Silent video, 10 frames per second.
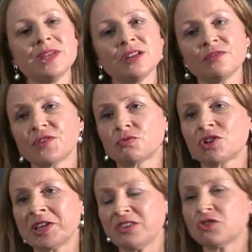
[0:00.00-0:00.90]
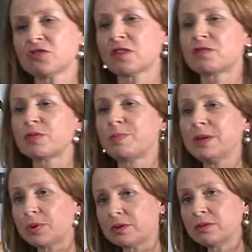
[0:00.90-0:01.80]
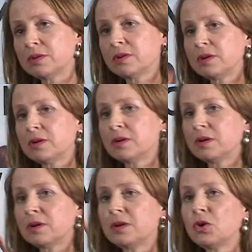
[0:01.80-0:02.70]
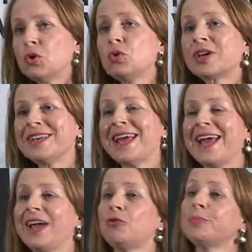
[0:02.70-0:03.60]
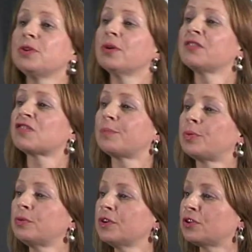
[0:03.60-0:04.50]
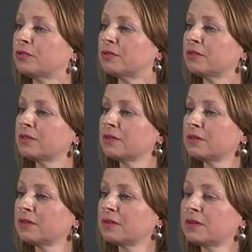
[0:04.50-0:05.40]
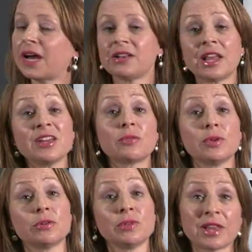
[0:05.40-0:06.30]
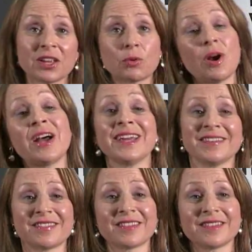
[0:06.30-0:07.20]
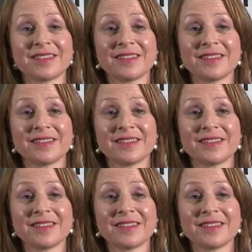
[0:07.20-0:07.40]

meaningful relationships with people who can help you and support you. And likewise,